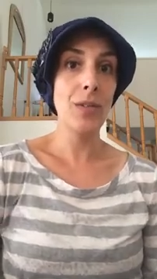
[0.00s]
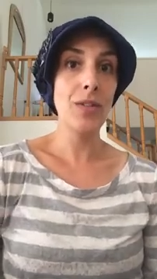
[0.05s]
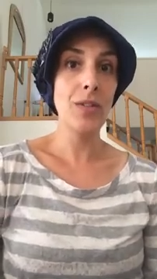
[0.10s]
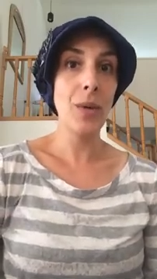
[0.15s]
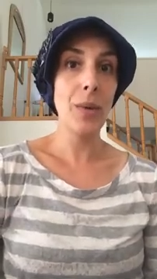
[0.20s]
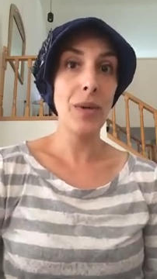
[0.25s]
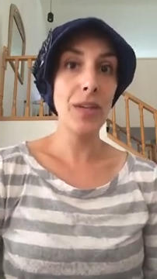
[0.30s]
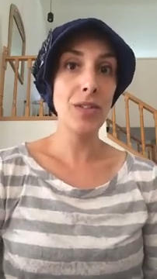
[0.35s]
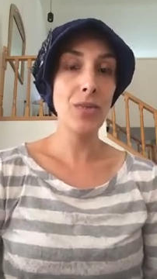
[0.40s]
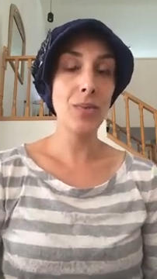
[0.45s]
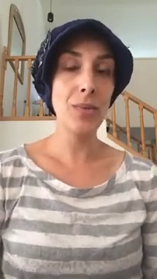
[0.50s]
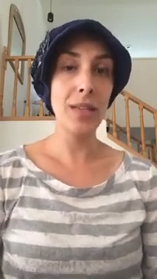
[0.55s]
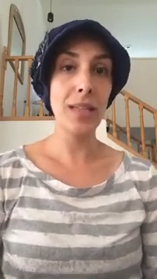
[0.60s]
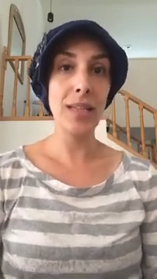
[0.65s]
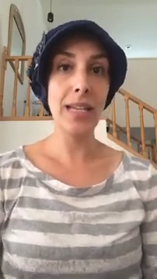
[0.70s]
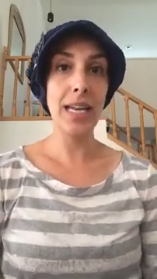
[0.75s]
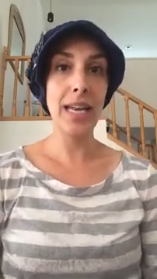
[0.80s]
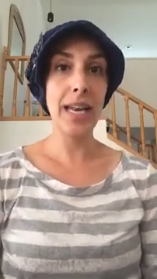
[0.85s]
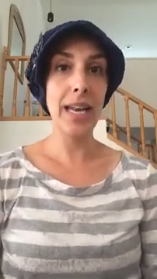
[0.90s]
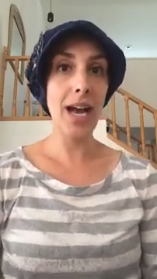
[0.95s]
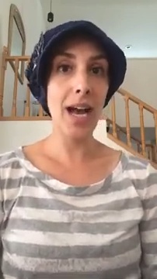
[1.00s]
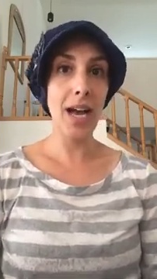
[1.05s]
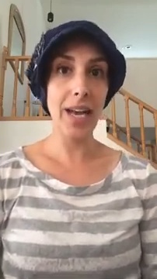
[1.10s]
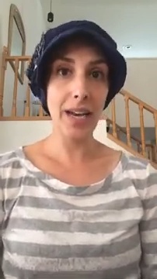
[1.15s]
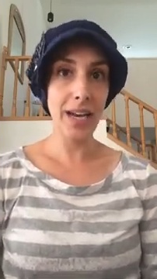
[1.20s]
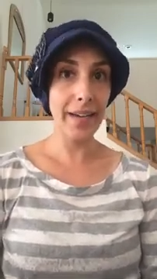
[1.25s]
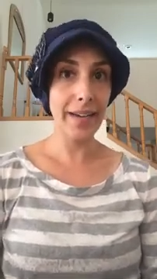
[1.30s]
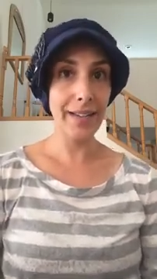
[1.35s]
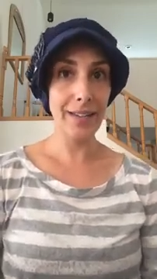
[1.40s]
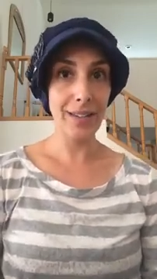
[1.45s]
So it's really
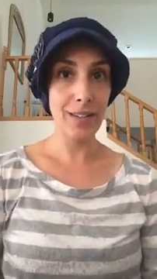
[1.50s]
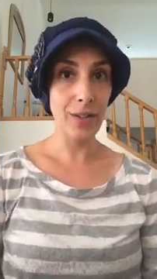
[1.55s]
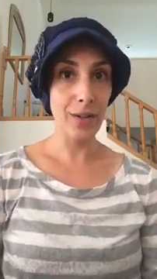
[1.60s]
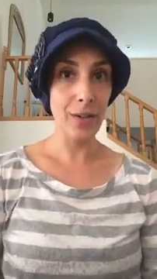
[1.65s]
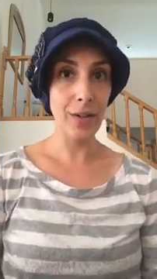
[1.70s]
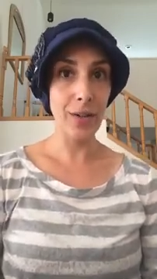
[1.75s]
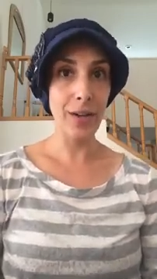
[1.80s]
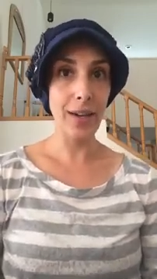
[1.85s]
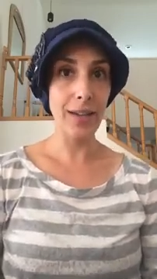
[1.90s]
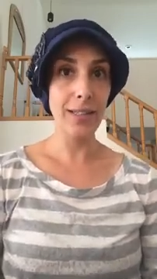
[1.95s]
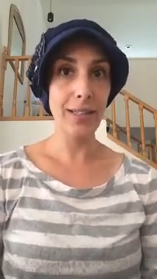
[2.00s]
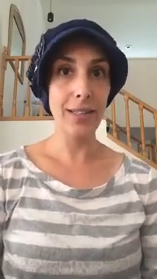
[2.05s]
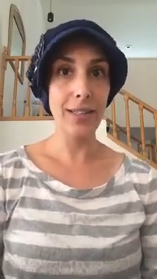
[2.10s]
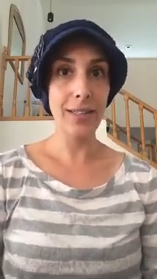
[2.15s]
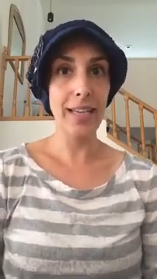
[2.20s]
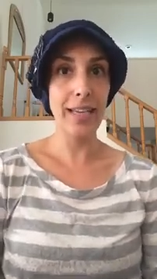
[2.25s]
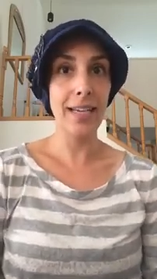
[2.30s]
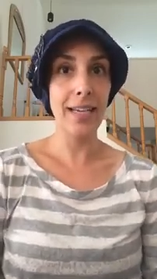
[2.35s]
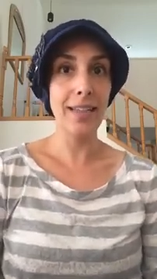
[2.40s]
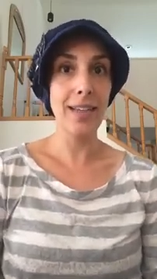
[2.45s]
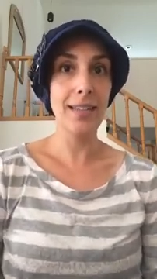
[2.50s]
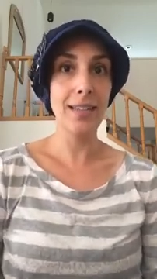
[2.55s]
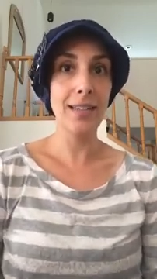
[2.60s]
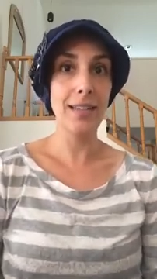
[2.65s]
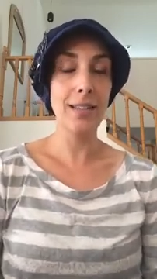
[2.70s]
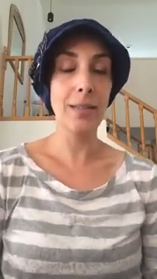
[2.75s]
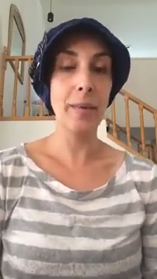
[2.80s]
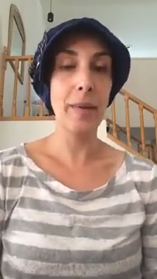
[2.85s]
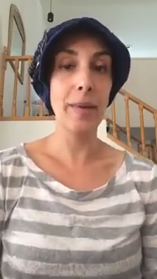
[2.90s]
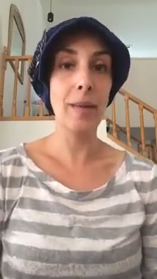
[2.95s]
not a concern until they hit that
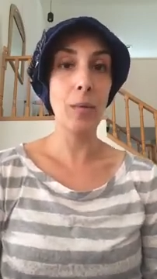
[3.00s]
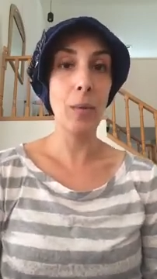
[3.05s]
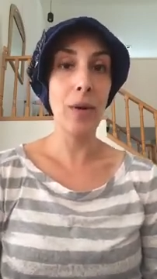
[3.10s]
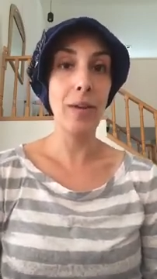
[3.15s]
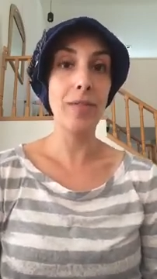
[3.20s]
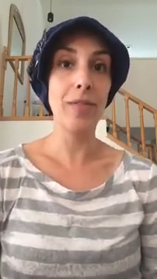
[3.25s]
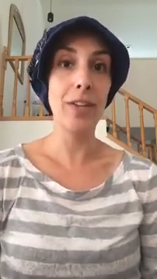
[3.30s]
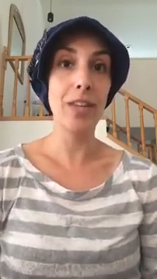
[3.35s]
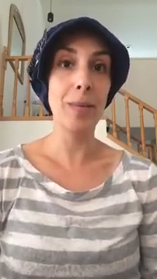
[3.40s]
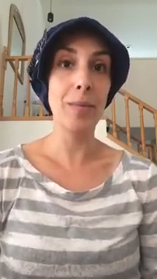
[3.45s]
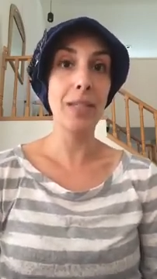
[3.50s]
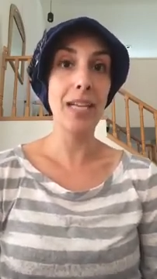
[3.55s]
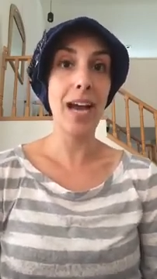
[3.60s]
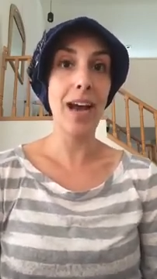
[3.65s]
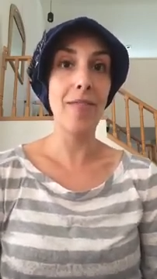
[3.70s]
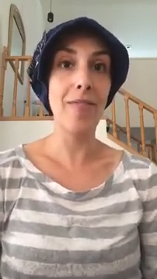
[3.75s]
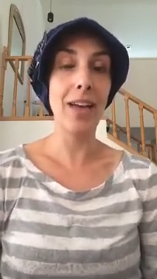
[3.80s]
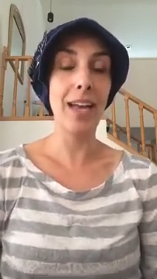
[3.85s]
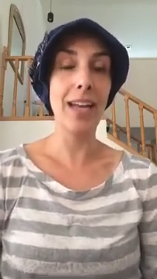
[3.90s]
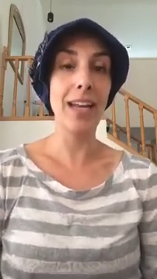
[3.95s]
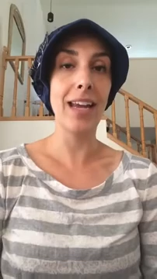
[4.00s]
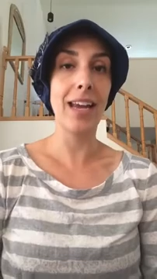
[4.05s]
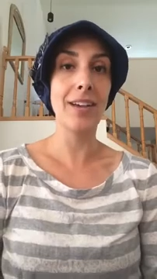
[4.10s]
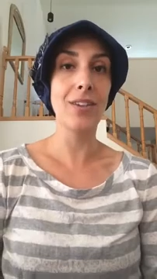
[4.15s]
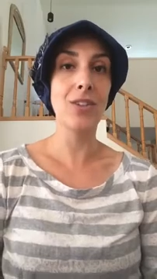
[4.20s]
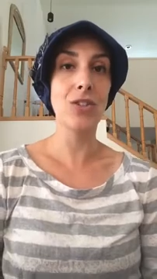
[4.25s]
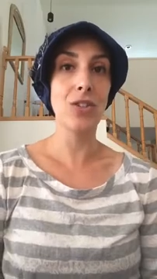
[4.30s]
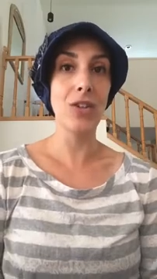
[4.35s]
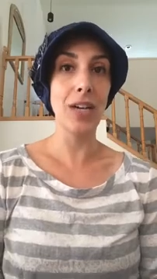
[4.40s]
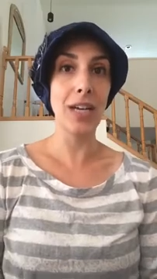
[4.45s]
6-month point for them to have any
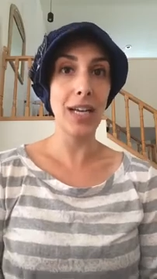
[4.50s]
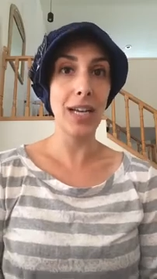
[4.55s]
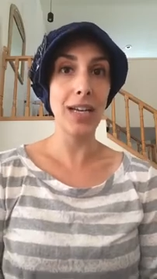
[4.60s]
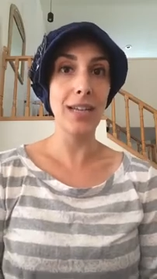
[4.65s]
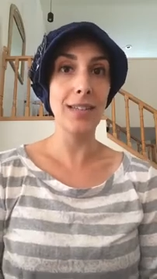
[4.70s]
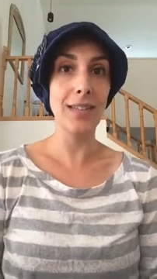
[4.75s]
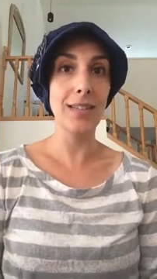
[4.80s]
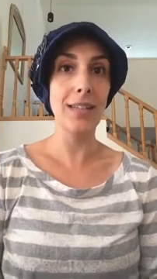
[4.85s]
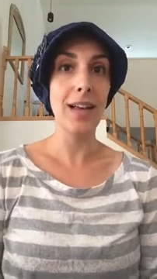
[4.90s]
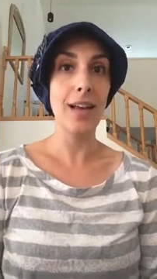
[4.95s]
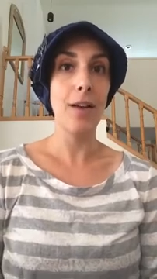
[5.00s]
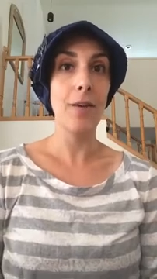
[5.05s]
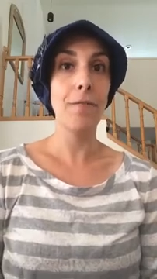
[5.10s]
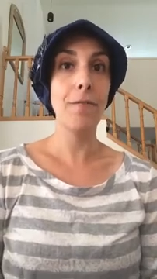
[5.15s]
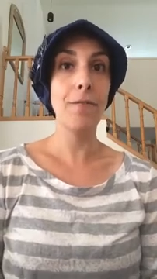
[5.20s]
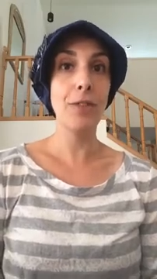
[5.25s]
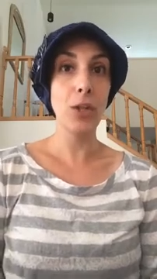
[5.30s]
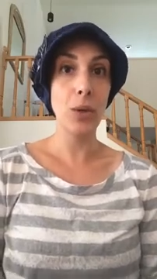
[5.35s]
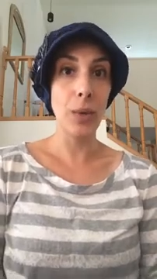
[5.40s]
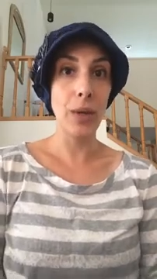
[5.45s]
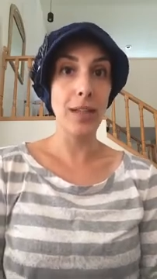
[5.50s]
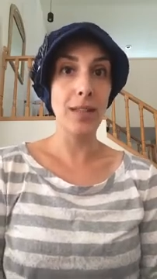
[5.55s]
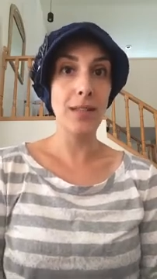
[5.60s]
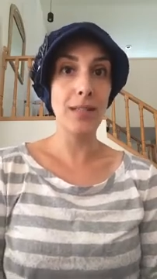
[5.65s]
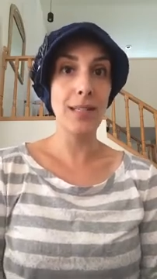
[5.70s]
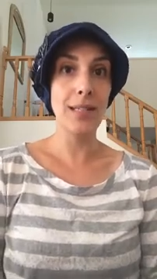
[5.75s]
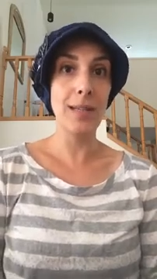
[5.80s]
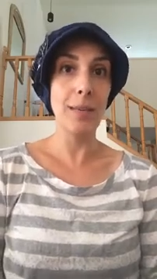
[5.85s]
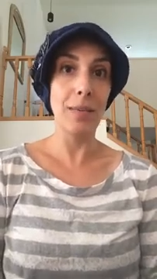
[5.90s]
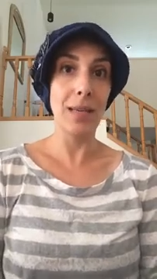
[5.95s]
extraneous
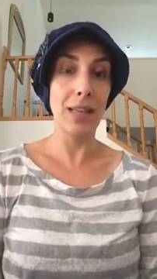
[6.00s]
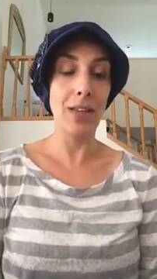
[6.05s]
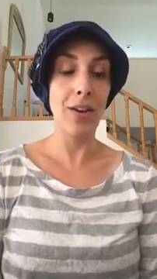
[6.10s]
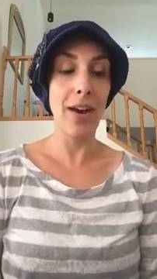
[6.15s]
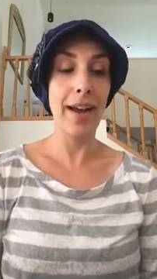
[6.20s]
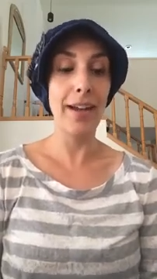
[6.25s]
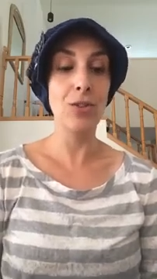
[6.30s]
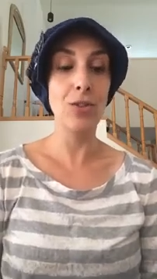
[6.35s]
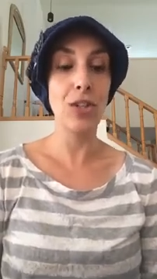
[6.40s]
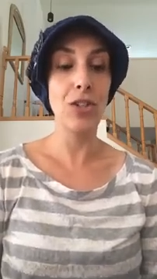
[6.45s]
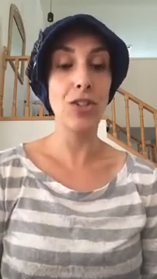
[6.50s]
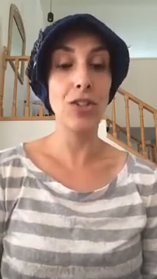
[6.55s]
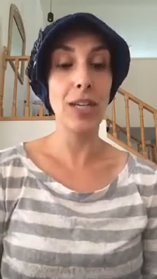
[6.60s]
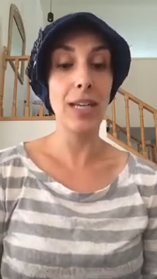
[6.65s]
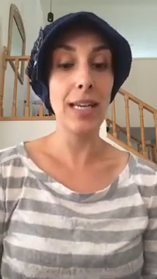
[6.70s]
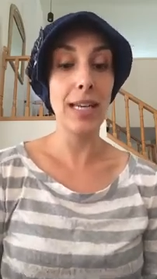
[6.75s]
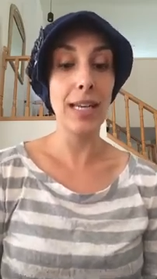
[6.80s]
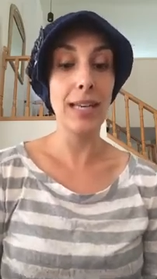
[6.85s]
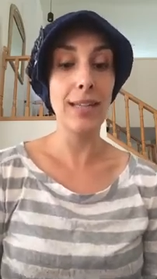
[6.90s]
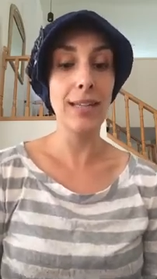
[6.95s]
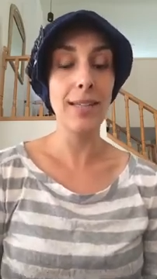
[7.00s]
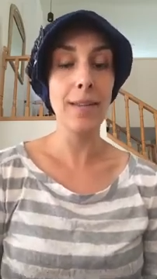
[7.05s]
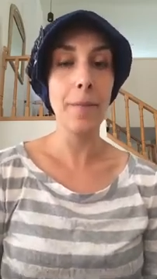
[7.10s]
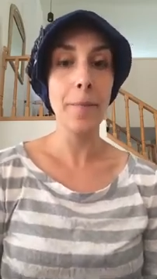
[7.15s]
fluids to meet their hydration needs.